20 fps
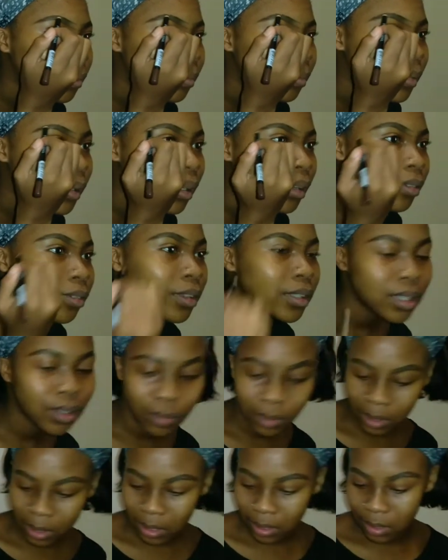But I'll fix it
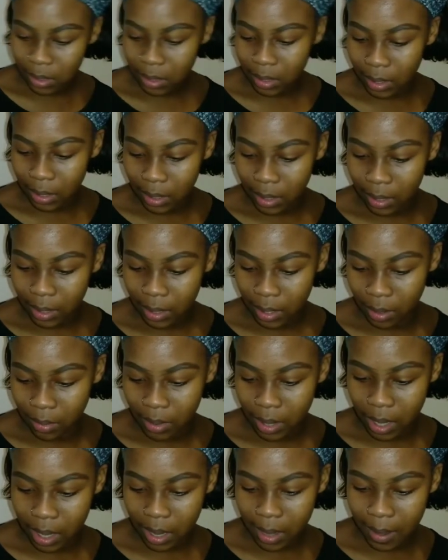with the concealer
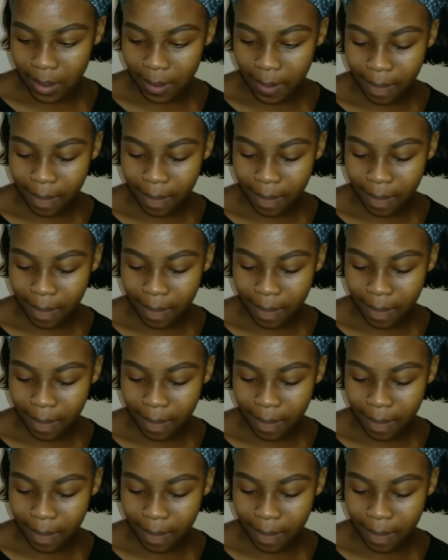anyway.